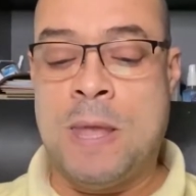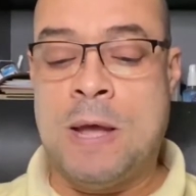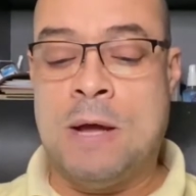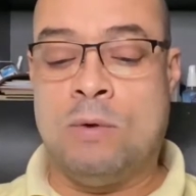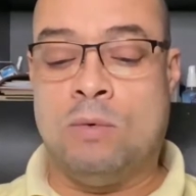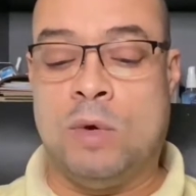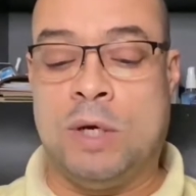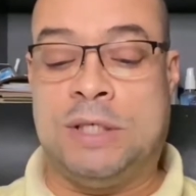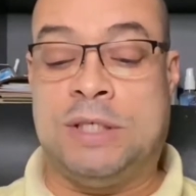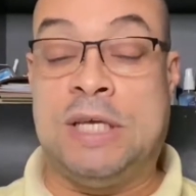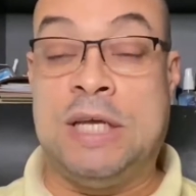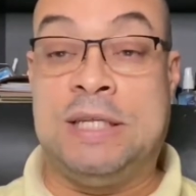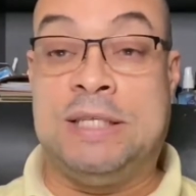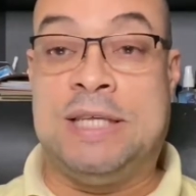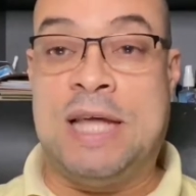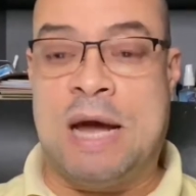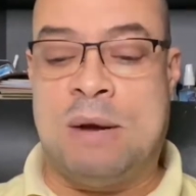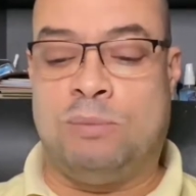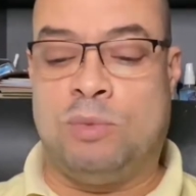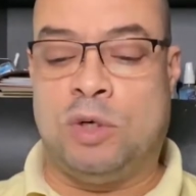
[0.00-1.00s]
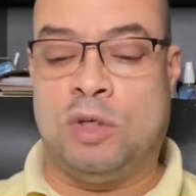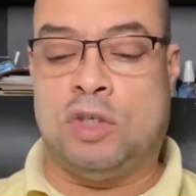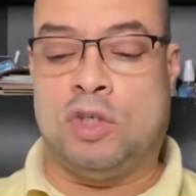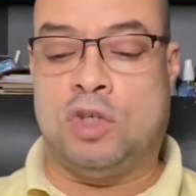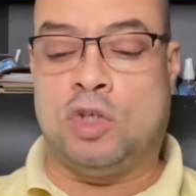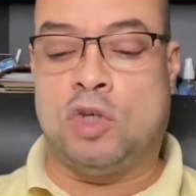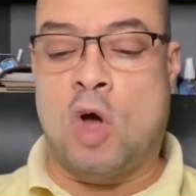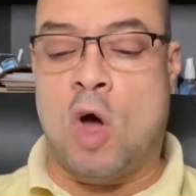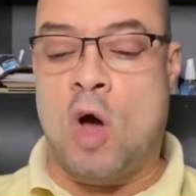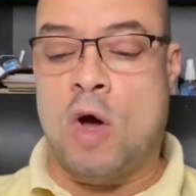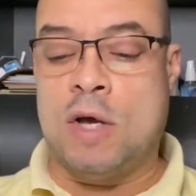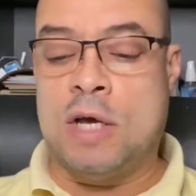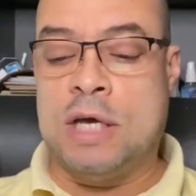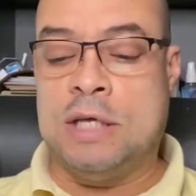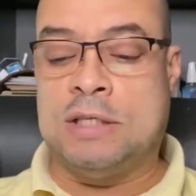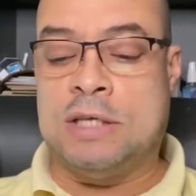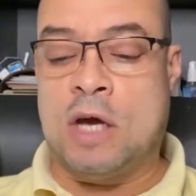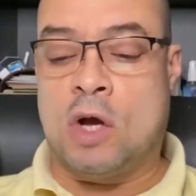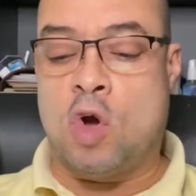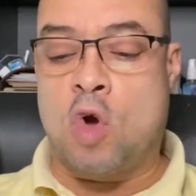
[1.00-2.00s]
We see Deborah's song
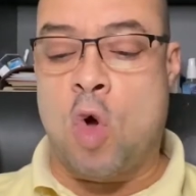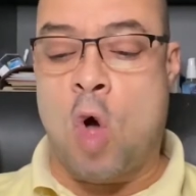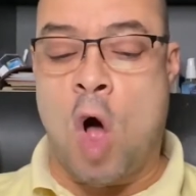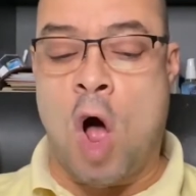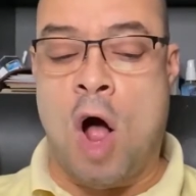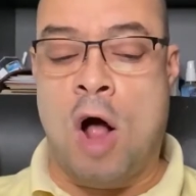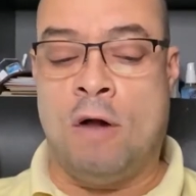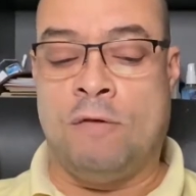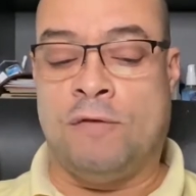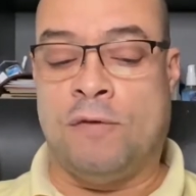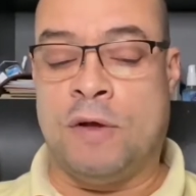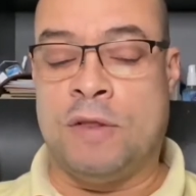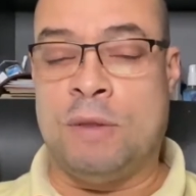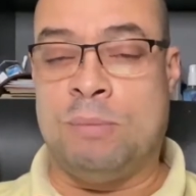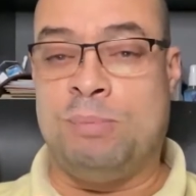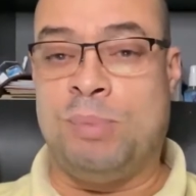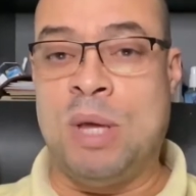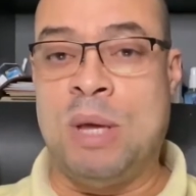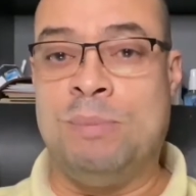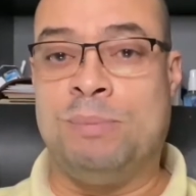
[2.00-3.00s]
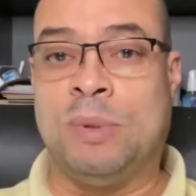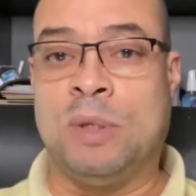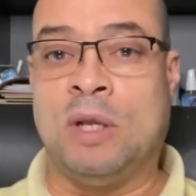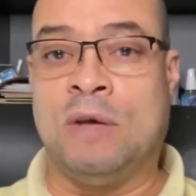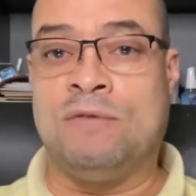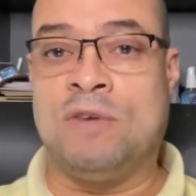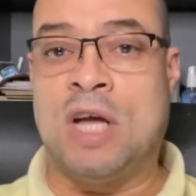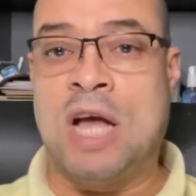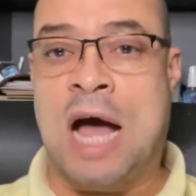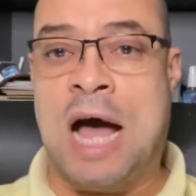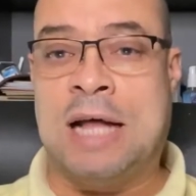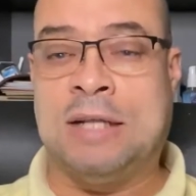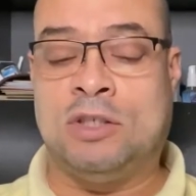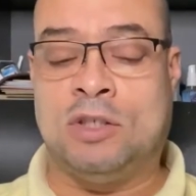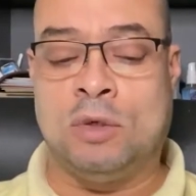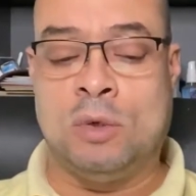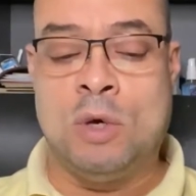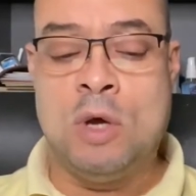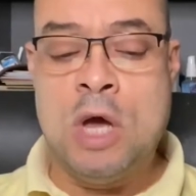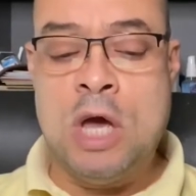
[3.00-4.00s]
is a call for the people of God
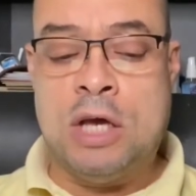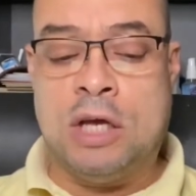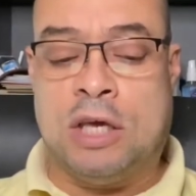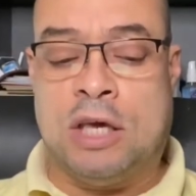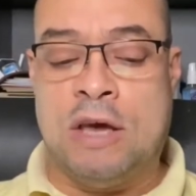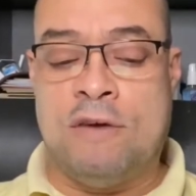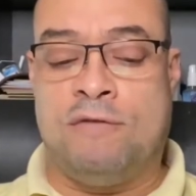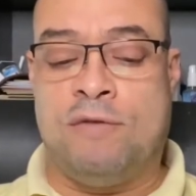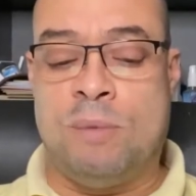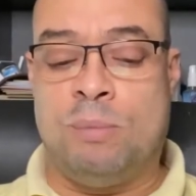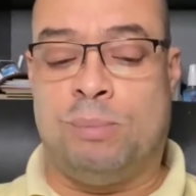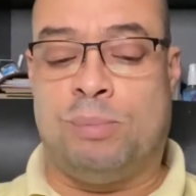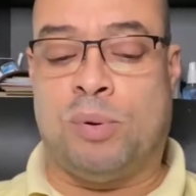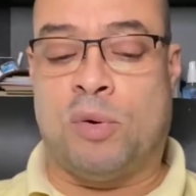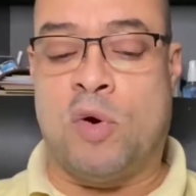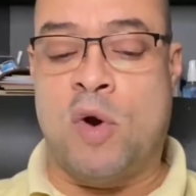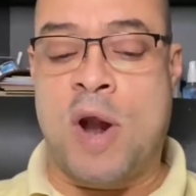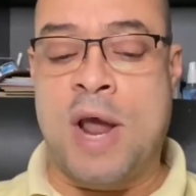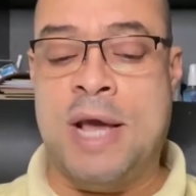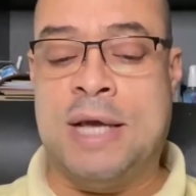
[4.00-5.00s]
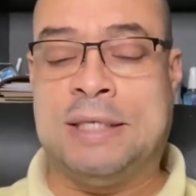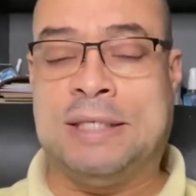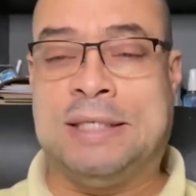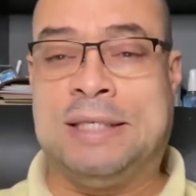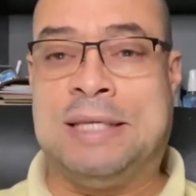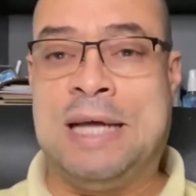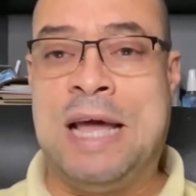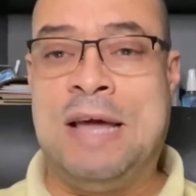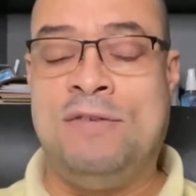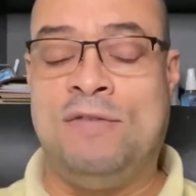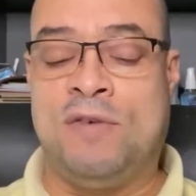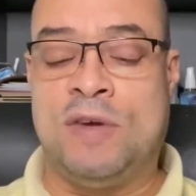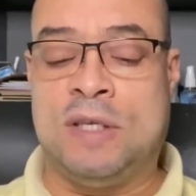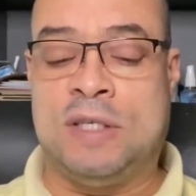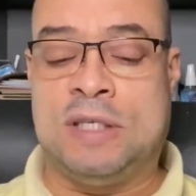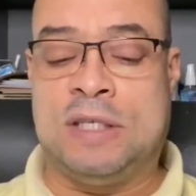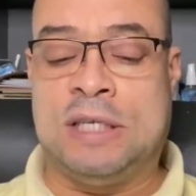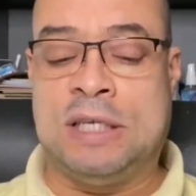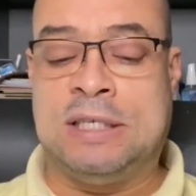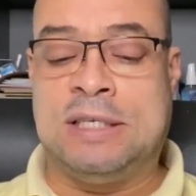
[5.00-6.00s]
to give him praise.
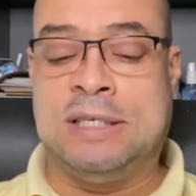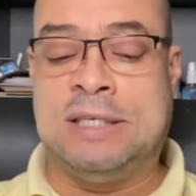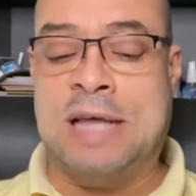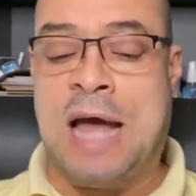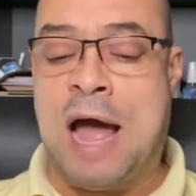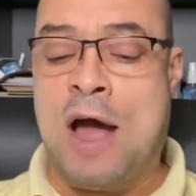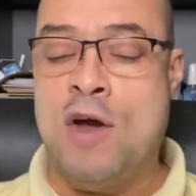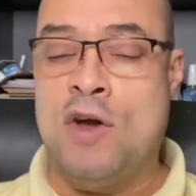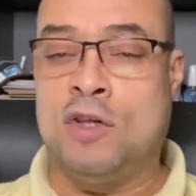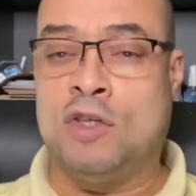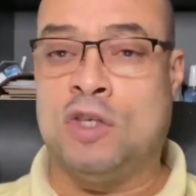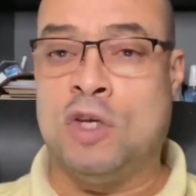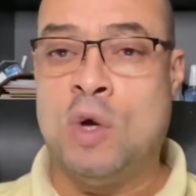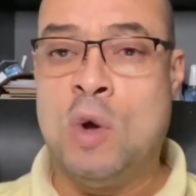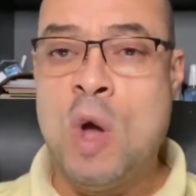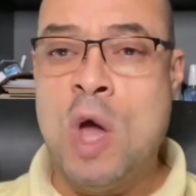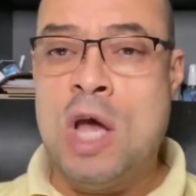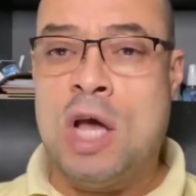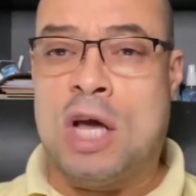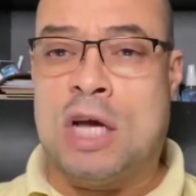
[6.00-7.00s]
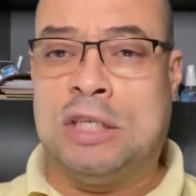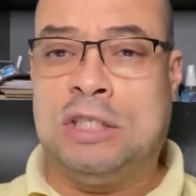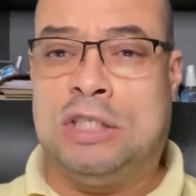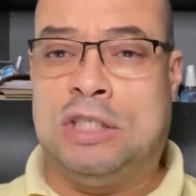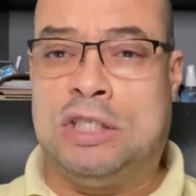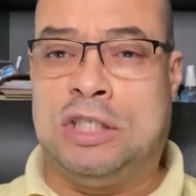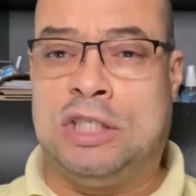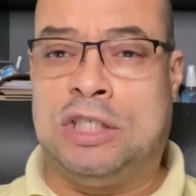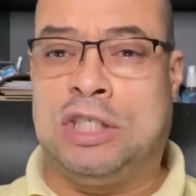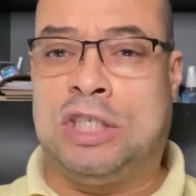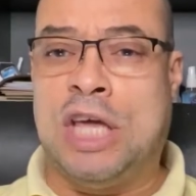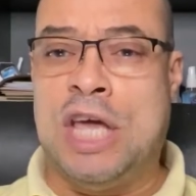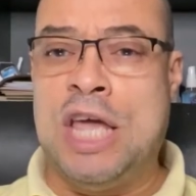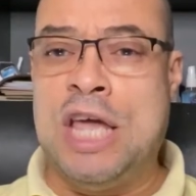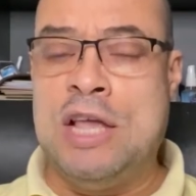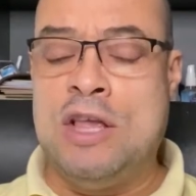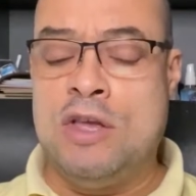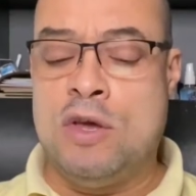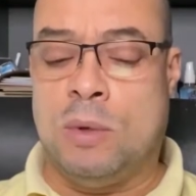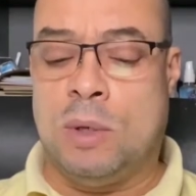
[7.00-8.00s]
David's desire to continue
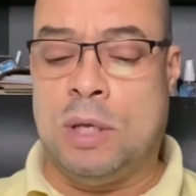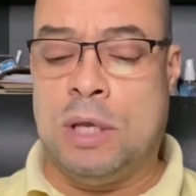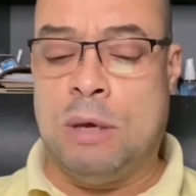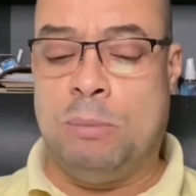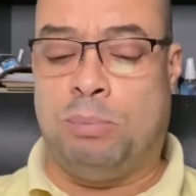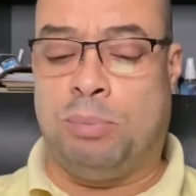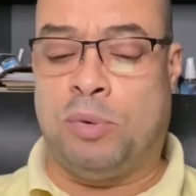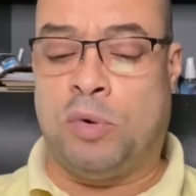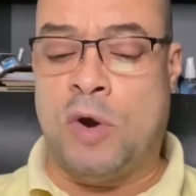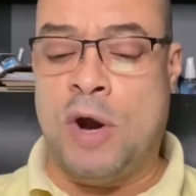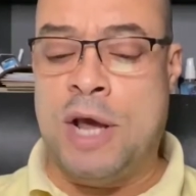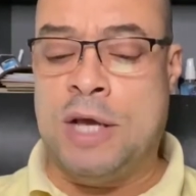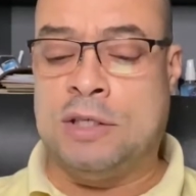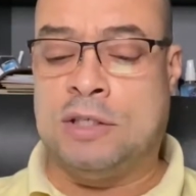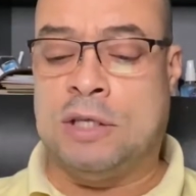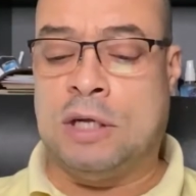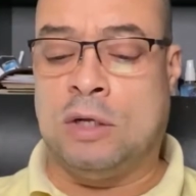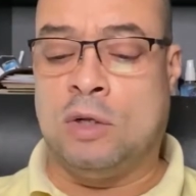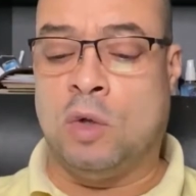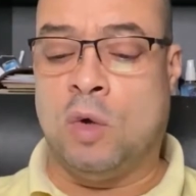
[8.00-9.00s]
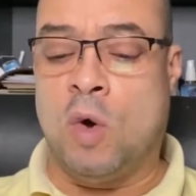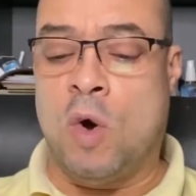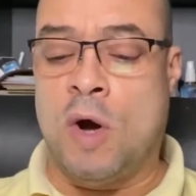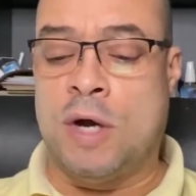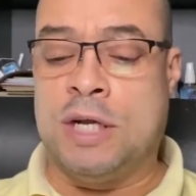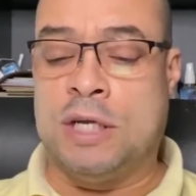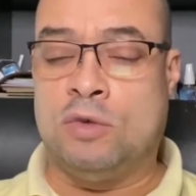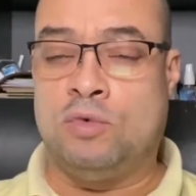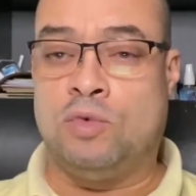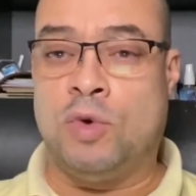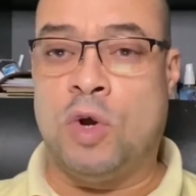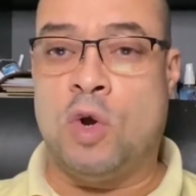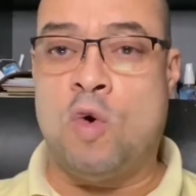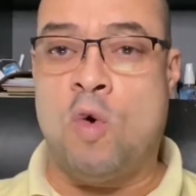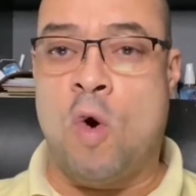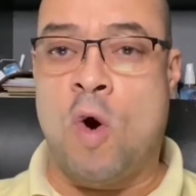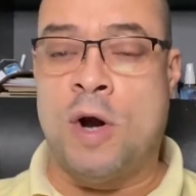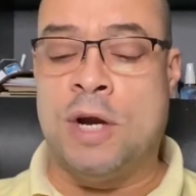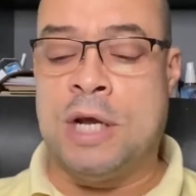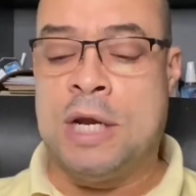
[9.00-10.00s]
continually praised the Lord is
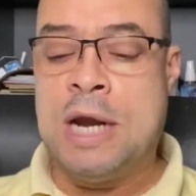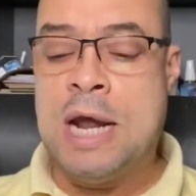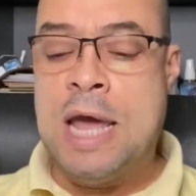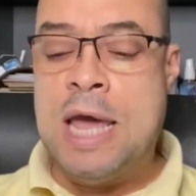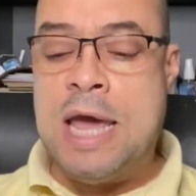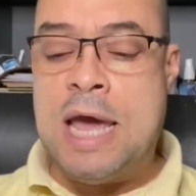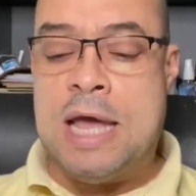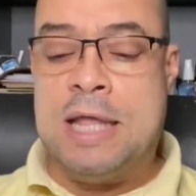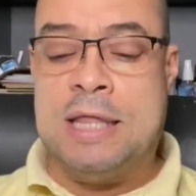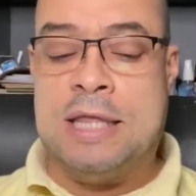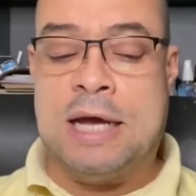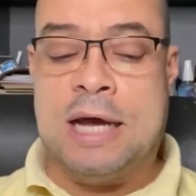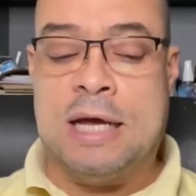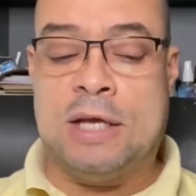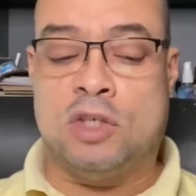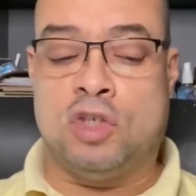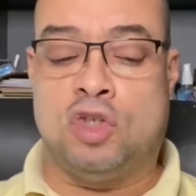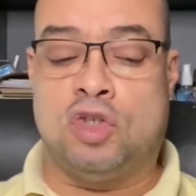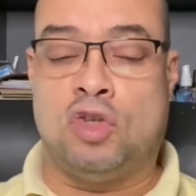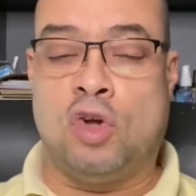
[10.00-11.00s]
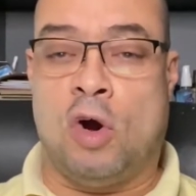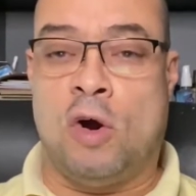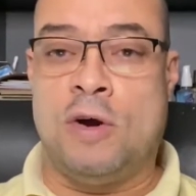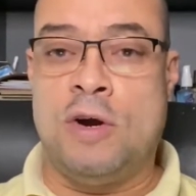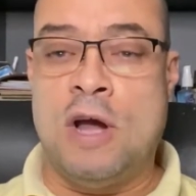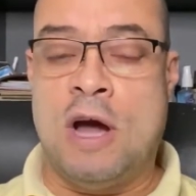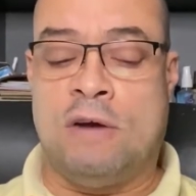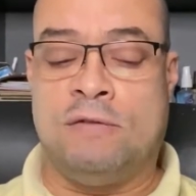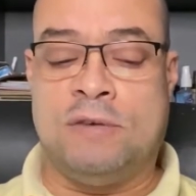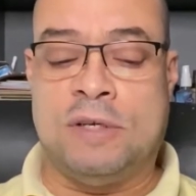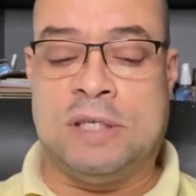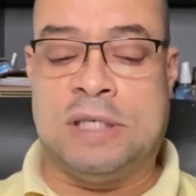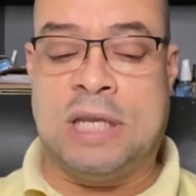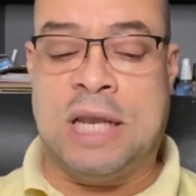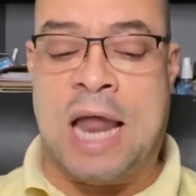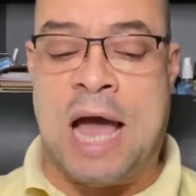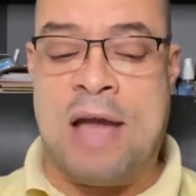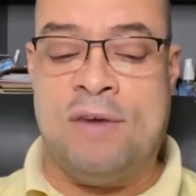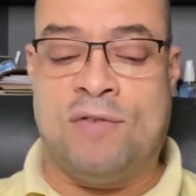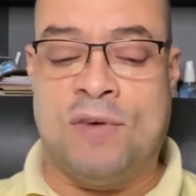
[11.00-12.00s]
recorded in the story of his
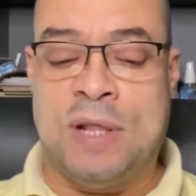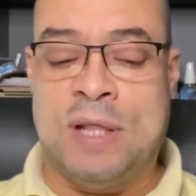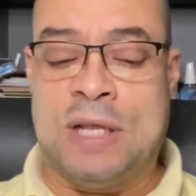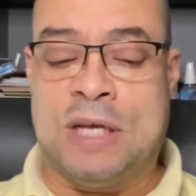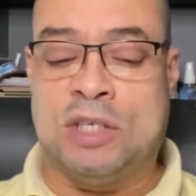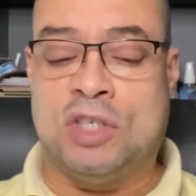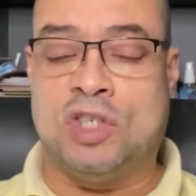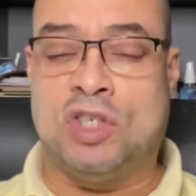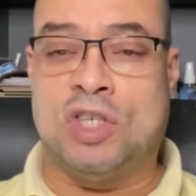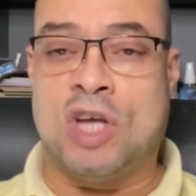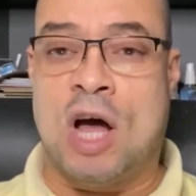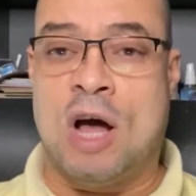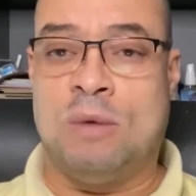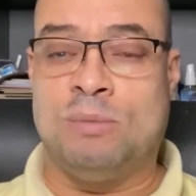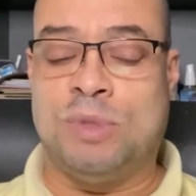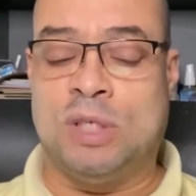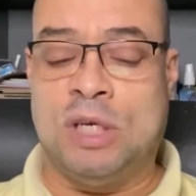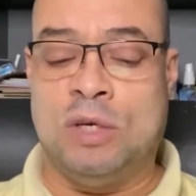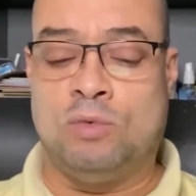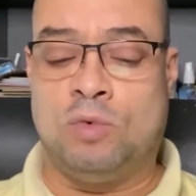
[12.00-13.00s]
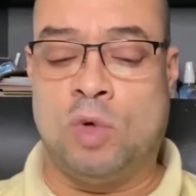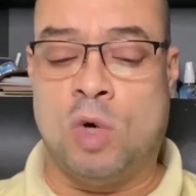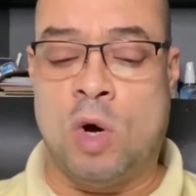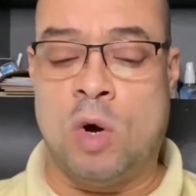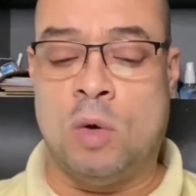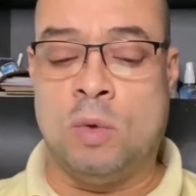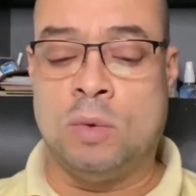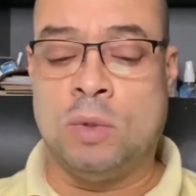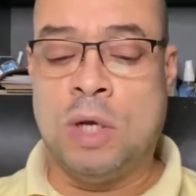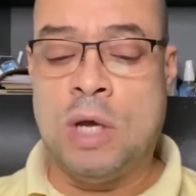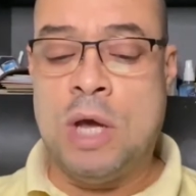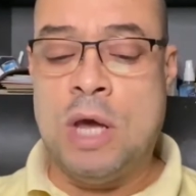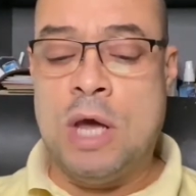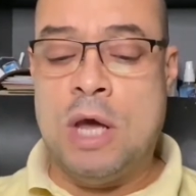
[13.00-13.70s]
life and the Psalms he wrote.